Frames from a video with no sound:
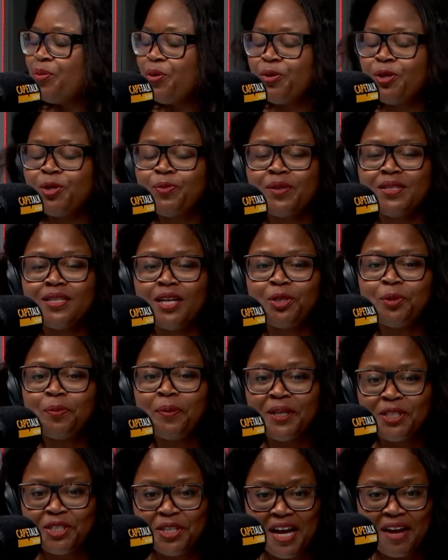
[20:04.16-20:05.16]
Prue, it's been such a
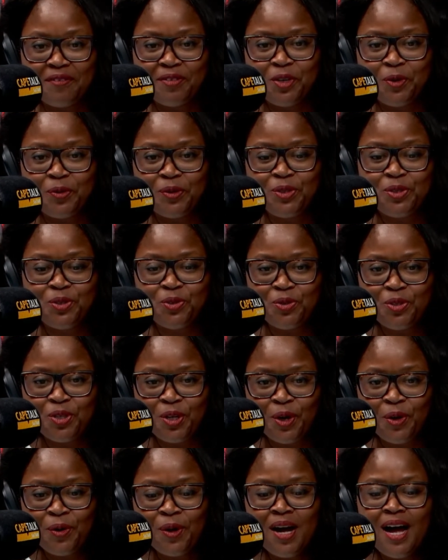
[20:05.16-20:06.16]
pleasure having you in
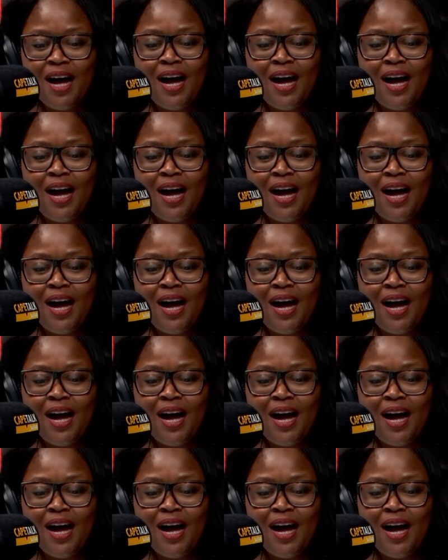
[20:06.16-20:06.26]
studio.